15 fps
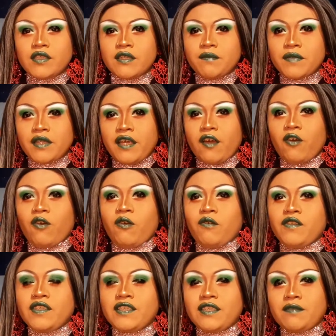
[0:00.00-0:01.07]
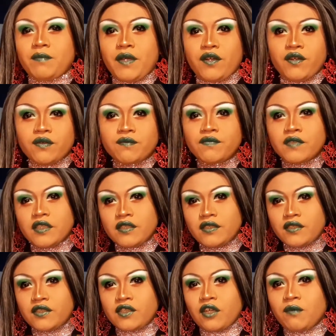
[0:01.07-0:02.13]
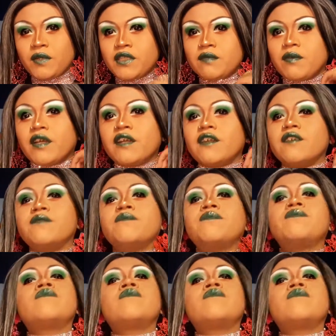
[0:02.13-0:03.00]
up that. Oh, this is better. This is so much better.